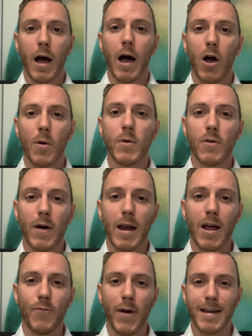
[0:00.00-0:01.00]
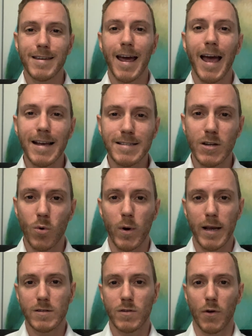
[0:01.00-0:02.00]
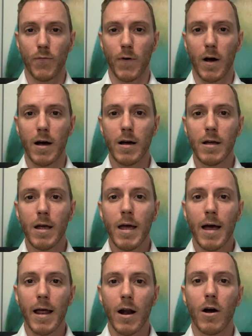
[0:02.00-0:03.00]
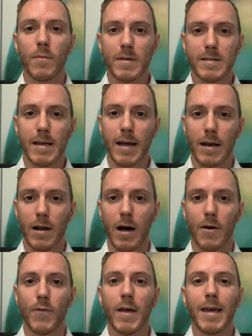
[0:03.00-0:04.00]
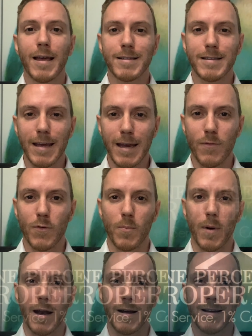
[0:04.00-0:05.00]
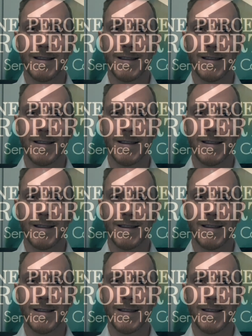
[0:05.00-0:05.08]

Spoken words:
I hope you've had a fantastic week so far, and I hope the second half is even better.